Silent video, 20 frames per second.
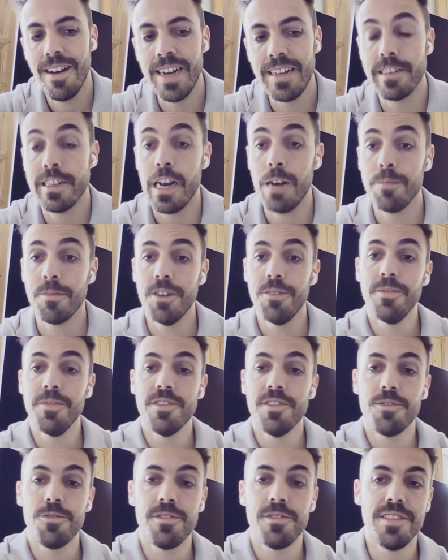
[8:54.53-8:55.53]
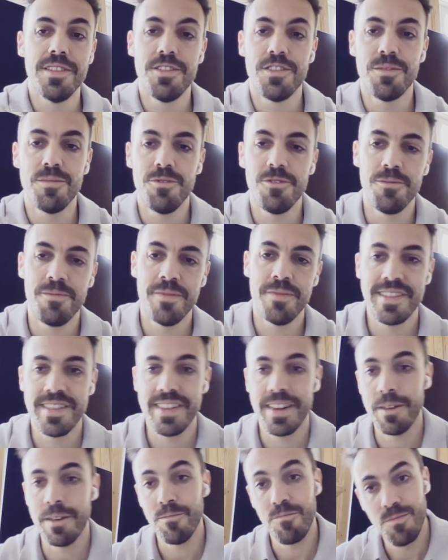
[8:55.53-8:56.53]
I had stopped open sourcing those improvements
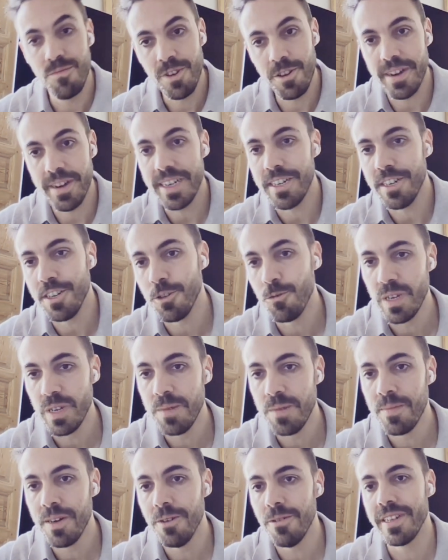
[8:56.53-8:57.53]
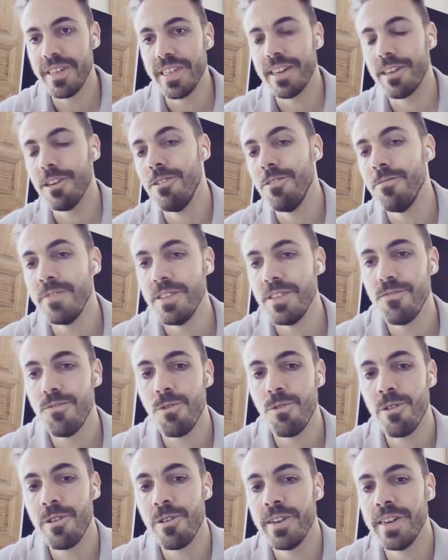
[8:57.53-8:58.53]
and I created a new repo, which I called
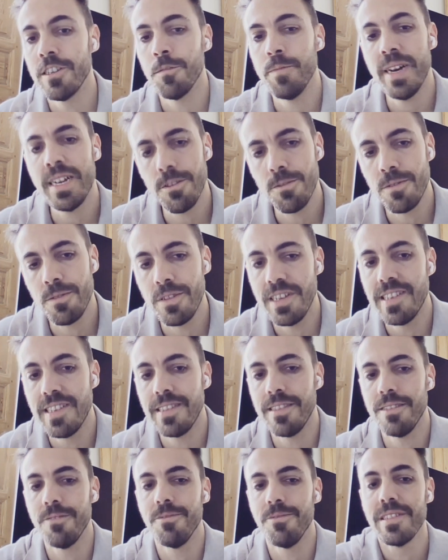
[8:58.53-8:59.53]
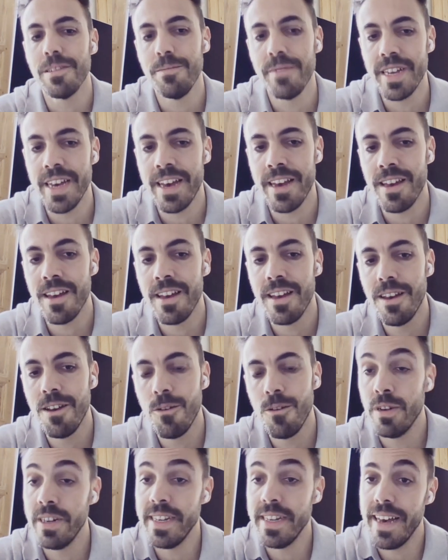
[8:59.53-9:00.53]
V4. And I was about to release it when someday,
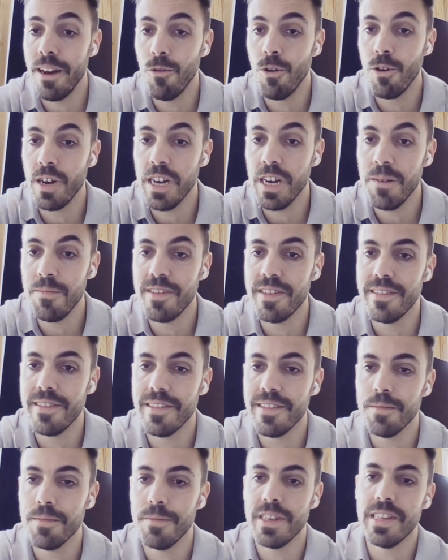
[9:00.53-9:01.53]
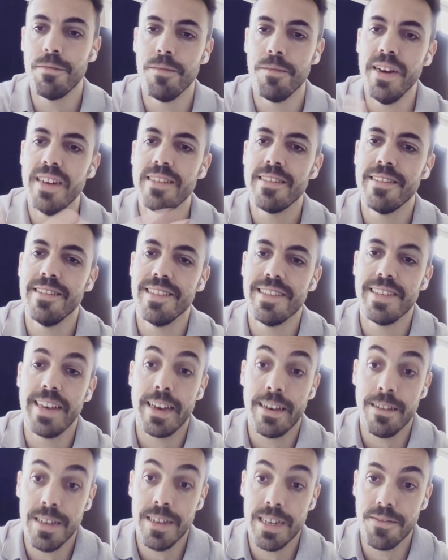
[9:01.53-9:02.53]
one day I woke up and somebody sent me a message and they
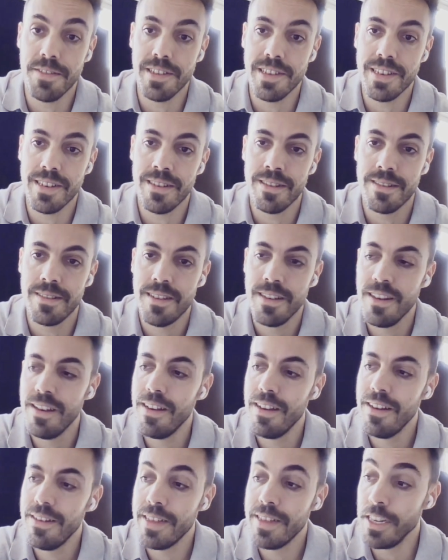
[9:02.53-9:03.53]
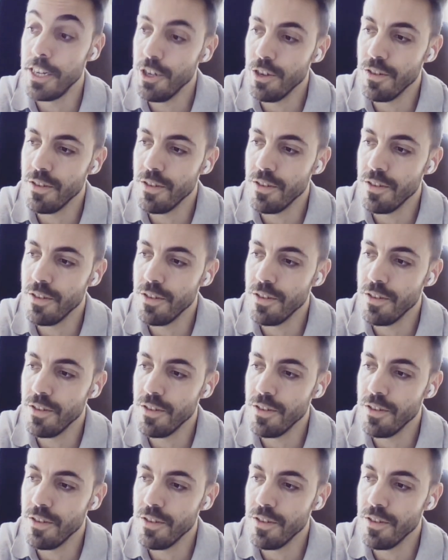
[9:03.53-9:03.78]
say, Glenn, have you seen the